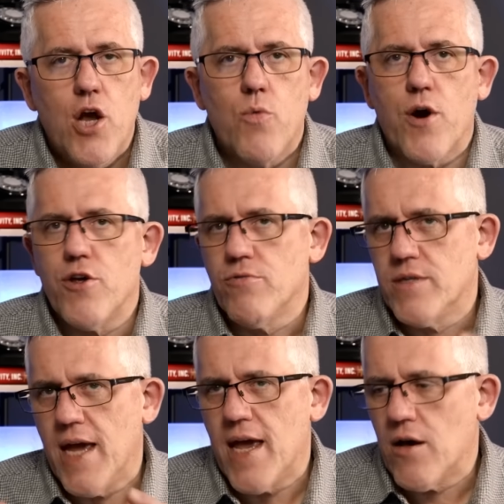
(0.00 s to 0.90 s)
where you
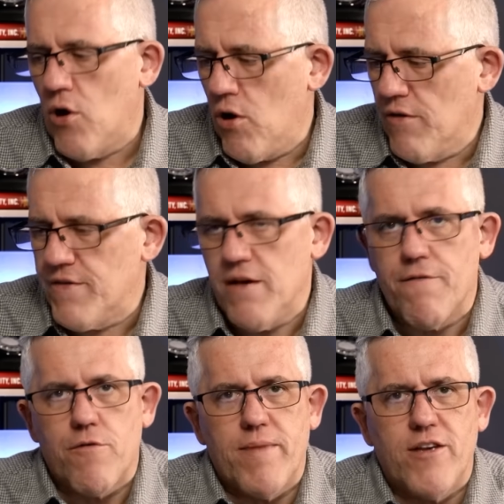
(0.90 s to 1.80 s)
take all of the
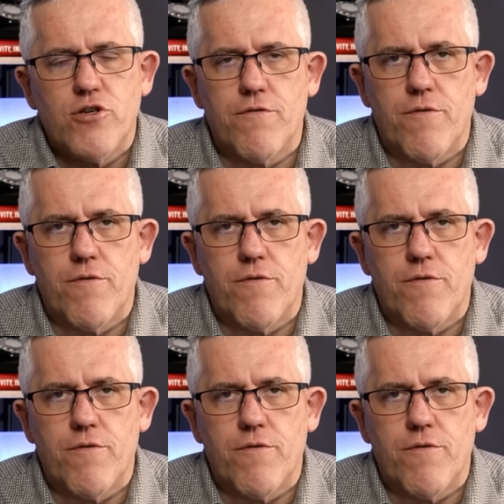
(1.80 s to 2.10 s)
information